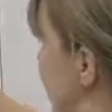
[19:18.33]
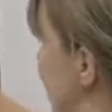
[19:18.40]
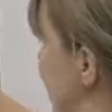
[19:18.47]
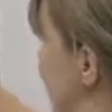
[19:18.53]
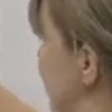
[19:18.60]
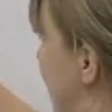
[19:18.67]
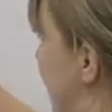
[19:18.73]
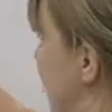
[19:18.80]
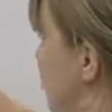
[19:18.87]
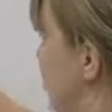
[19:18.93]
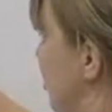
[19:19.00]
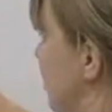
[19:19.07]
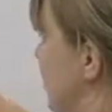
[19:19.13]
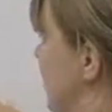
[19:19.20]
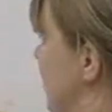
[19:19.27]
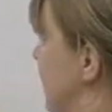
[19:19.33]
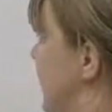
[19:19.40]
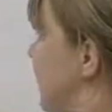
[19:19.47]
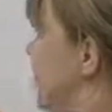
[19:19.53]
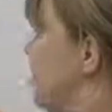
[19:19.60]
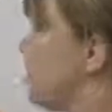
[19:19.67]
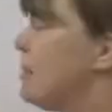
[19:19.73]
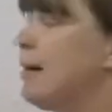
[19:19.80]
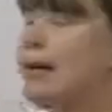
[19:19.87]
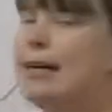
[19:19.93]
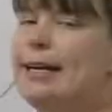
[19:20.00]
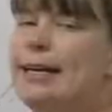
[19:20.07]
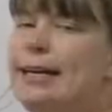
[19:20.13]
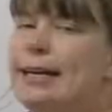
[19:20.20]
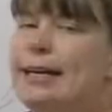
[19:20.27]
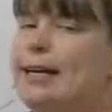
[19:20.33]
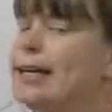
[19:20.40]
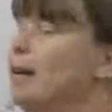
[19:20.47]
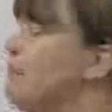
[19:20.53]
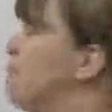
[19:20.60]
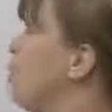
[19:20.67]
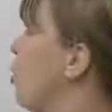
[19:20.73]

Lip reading: is my bedroom. This is my